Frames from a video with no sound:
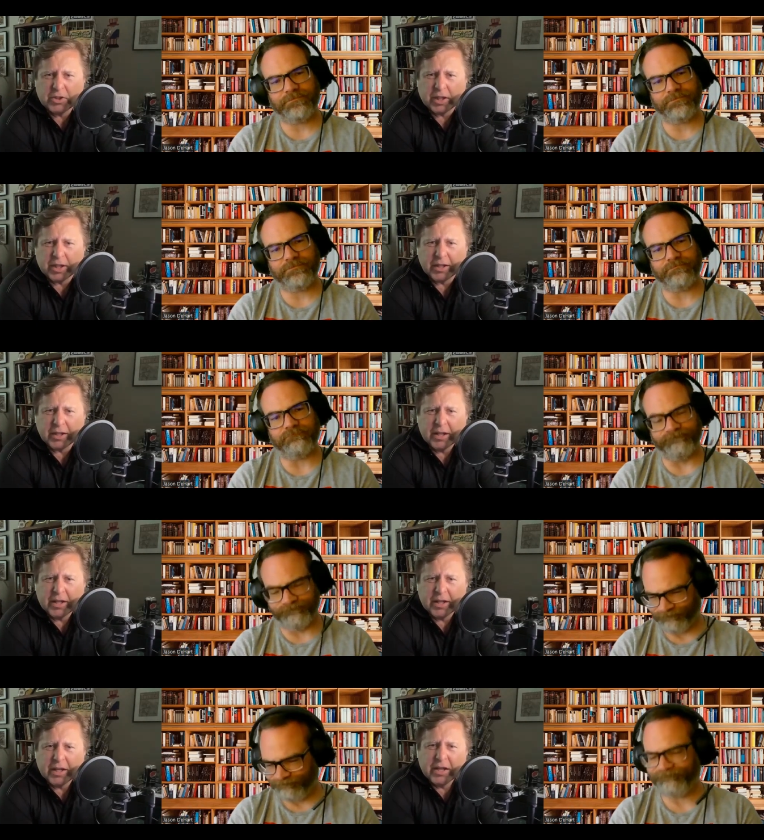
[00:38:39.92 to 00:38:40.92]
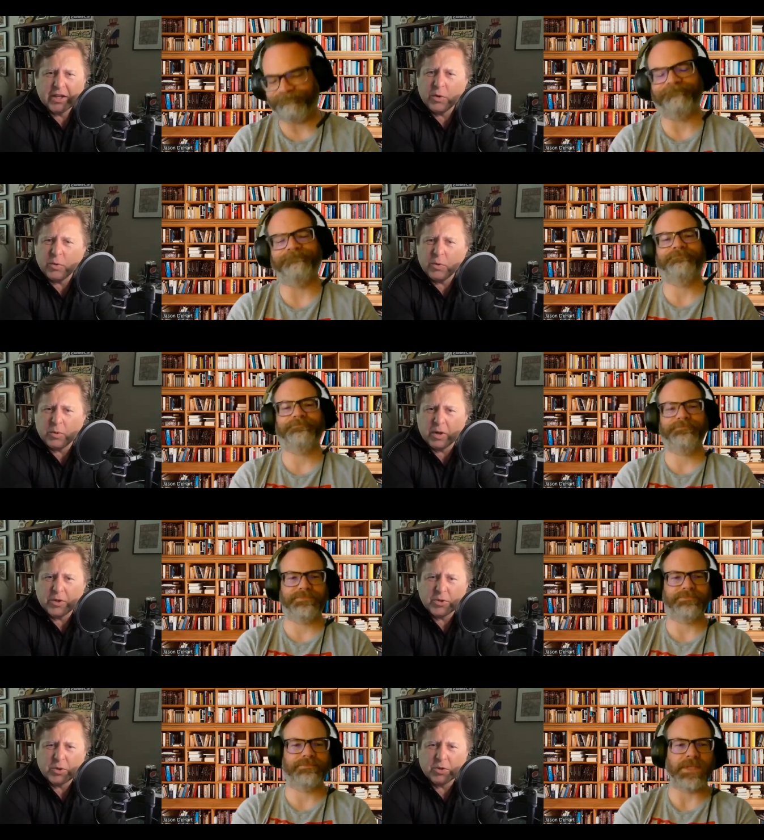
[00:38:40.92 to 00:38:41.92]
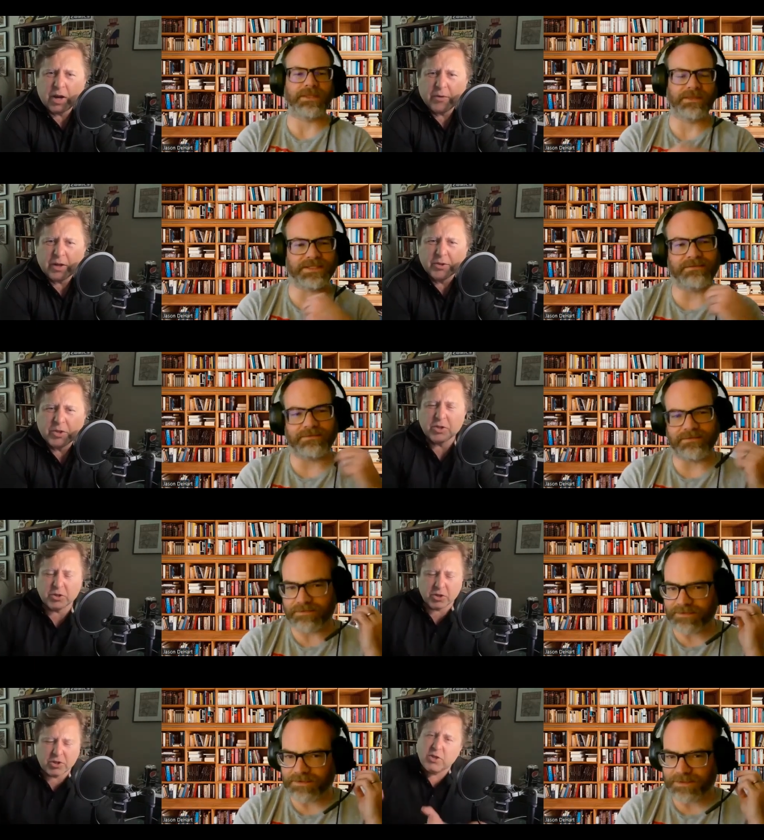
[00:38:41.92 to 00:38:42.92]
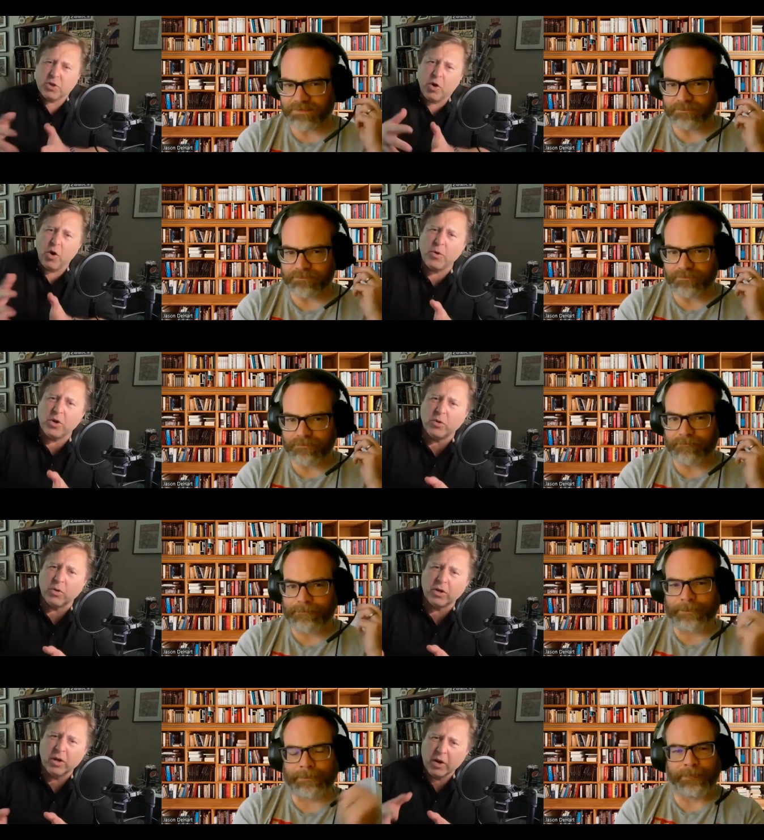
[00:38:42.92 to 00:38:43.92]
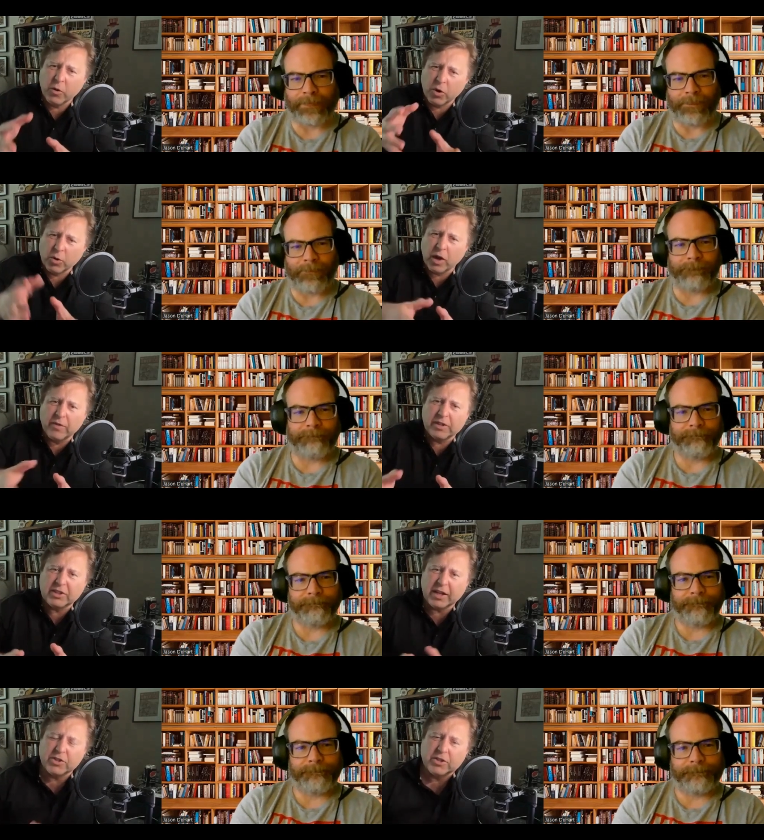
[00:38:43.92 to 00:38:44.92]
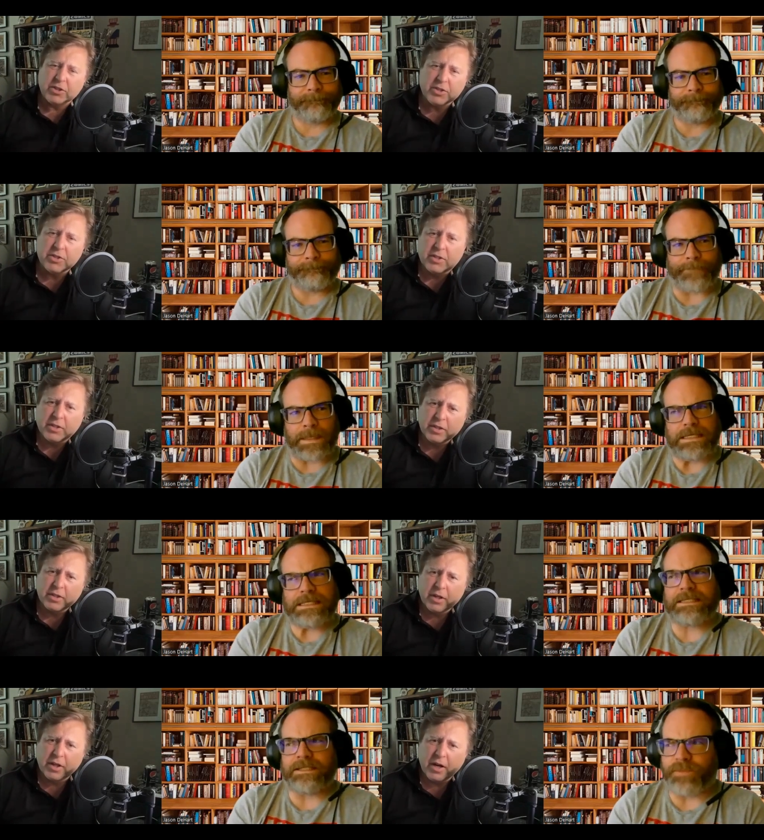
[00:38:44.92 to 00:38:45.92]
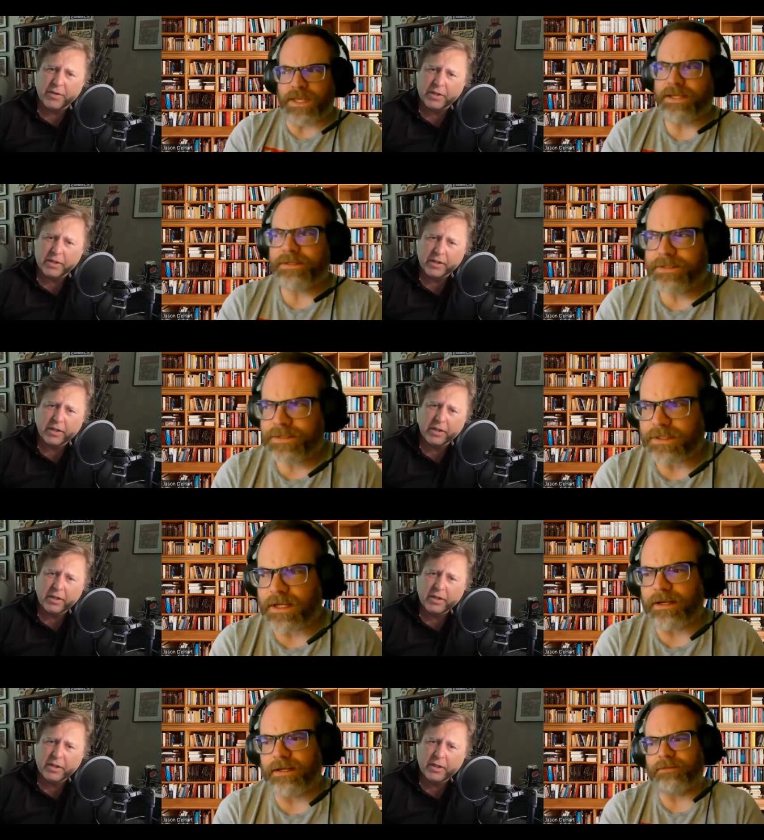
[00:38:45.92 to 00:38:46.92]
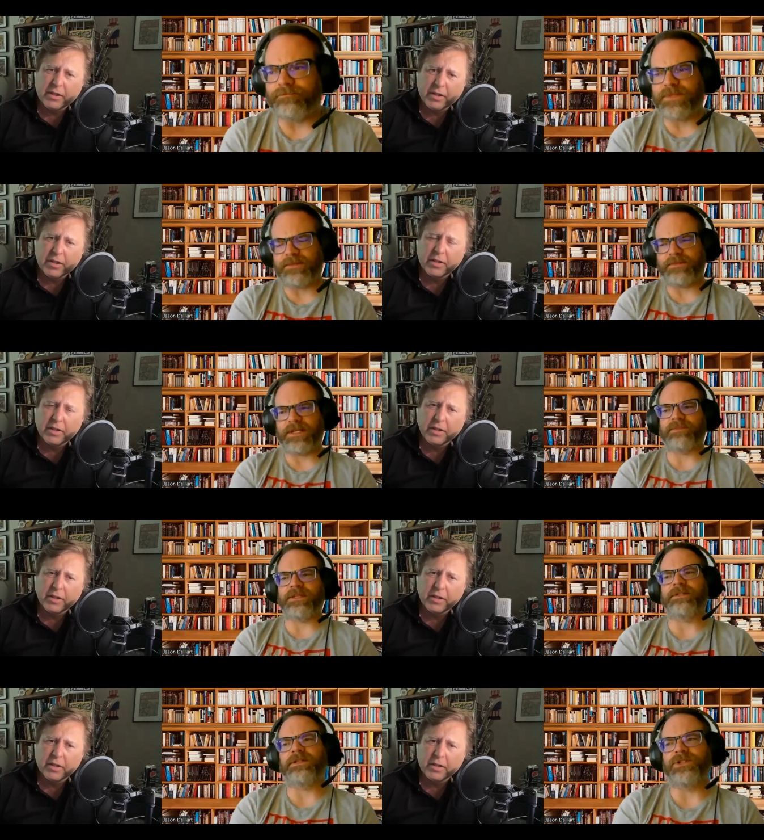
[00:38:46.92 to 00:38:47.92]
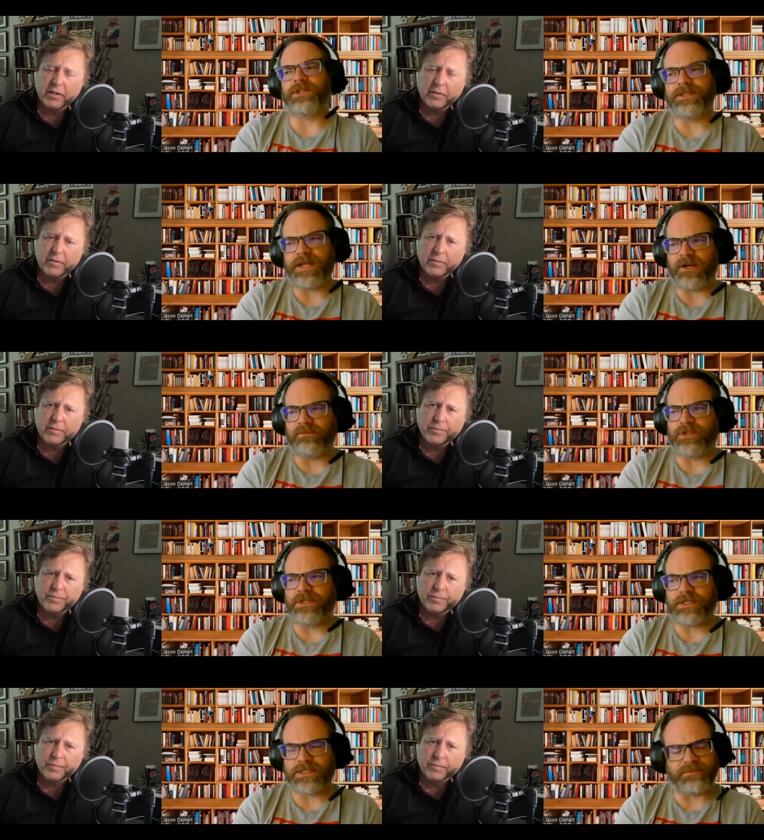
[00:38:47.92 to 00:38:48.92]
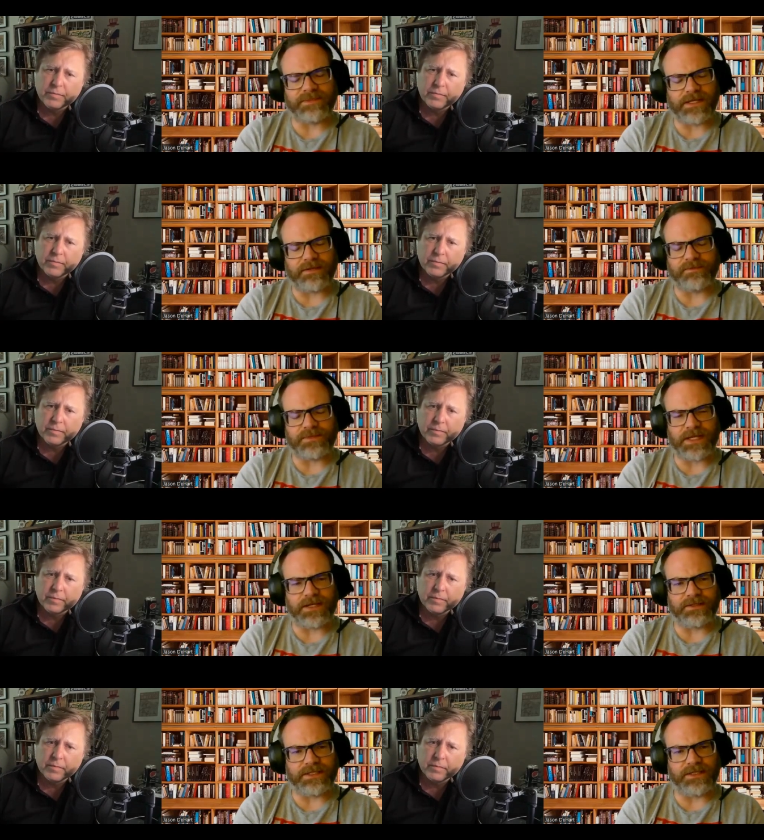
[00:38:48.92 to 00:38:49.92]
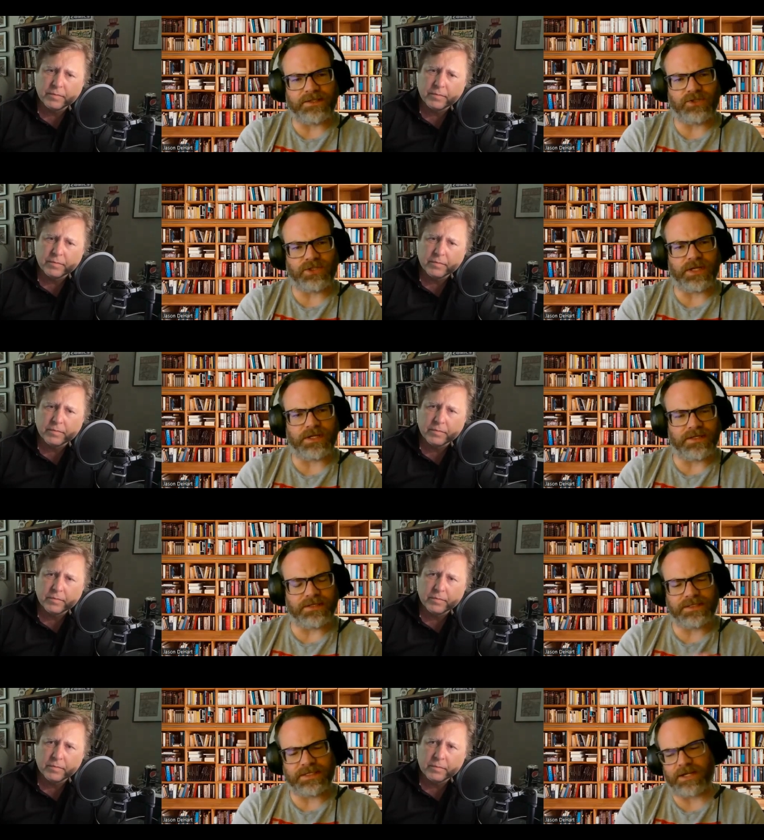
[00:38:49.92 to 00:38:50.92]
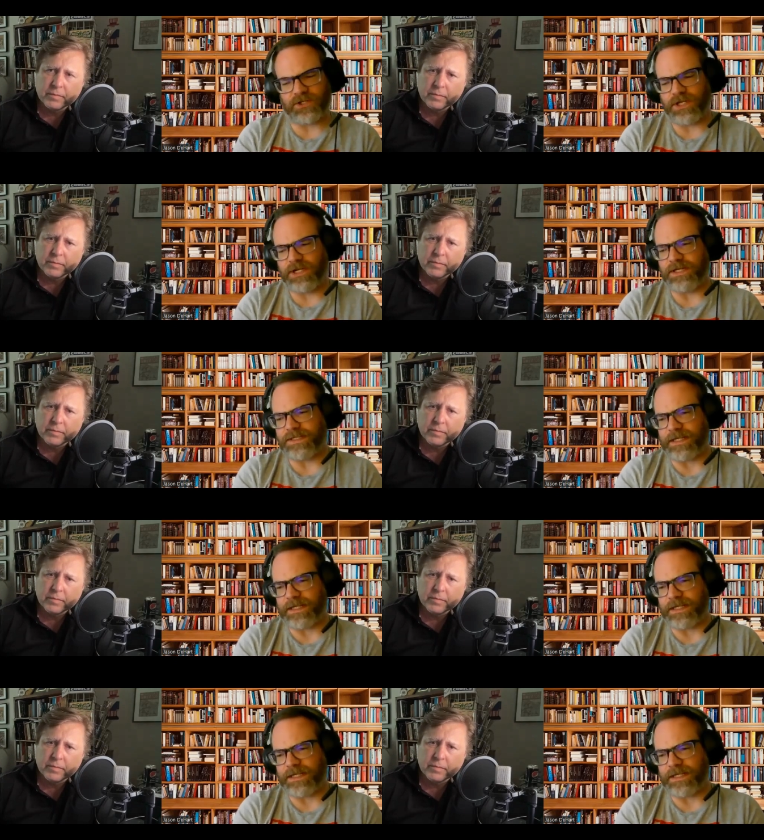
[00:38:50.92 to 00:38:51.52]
Speaker 1: and mm-hmm, you know mm-hmm. what, are other graph novels? Do you teach the whole book or or the relevant sections?
Speaker 2: It depends. It? Um, sometimes I'll teach an entire book. Sometimes I'll teach a uh, section and